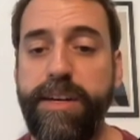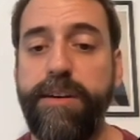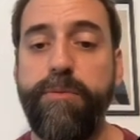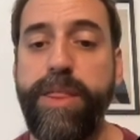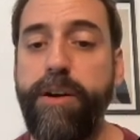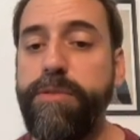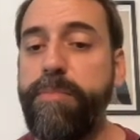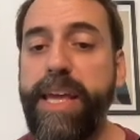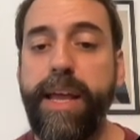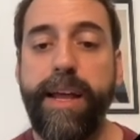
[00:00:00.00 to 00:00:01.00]
without
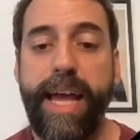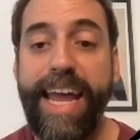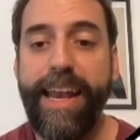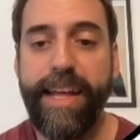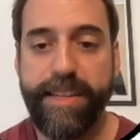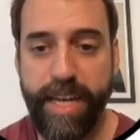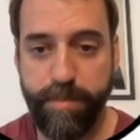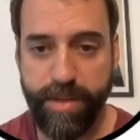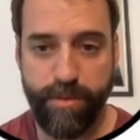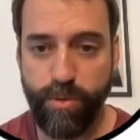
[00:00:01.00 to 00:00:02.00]
making any
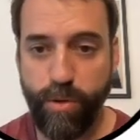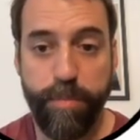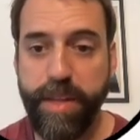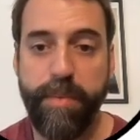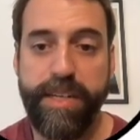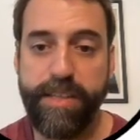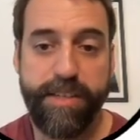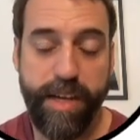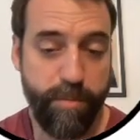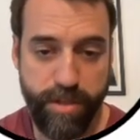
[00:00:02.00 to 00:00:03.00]
attempt to optimize
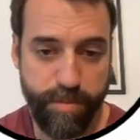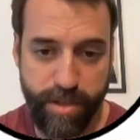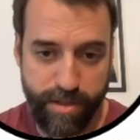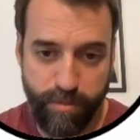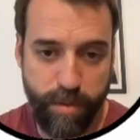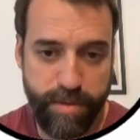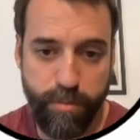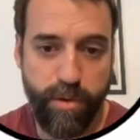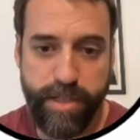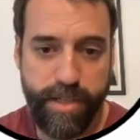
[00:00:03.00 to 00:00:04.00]
these numbers, because we
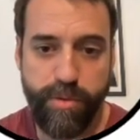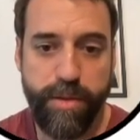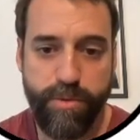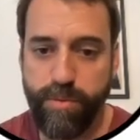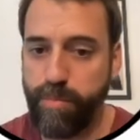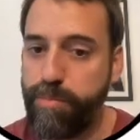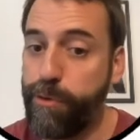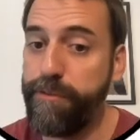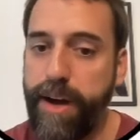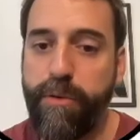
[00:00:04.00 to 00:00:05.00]
were just trying to
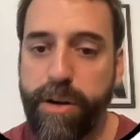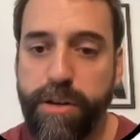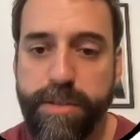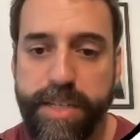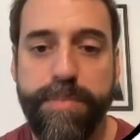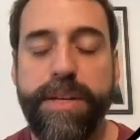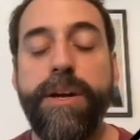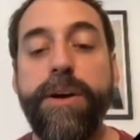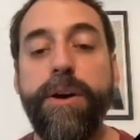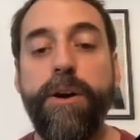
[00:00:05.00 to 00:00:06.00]
prove our concept,
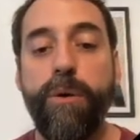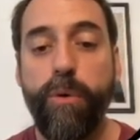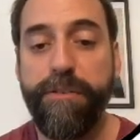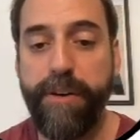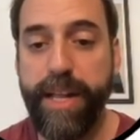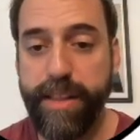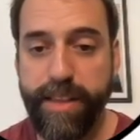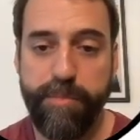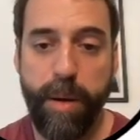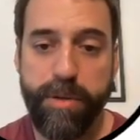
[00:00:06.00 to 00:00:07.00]
we find
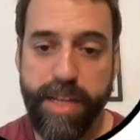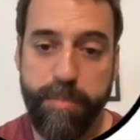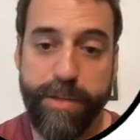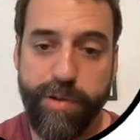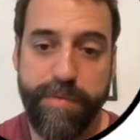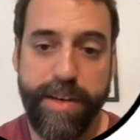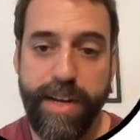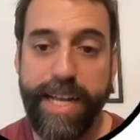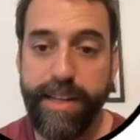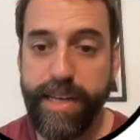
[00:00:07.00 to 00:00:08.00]
that the bubbles can be
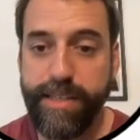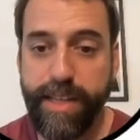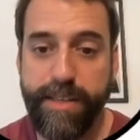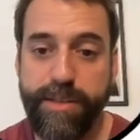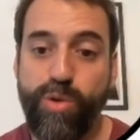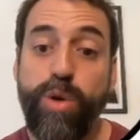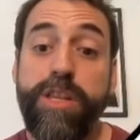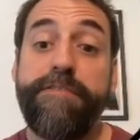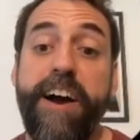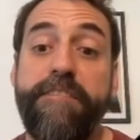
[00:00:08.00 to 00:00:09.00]
driven at least at
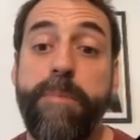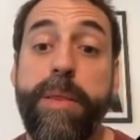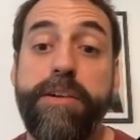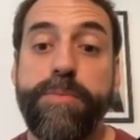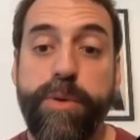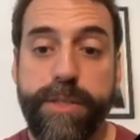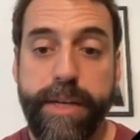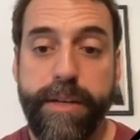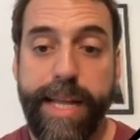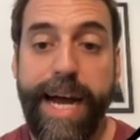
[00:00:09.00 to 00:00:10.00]
25 meters per
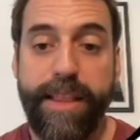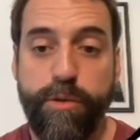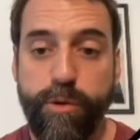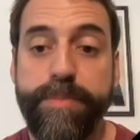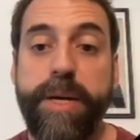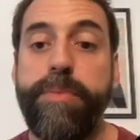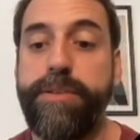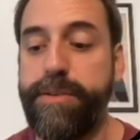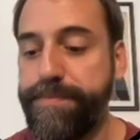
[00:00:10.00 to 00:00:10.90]
second at room temperature.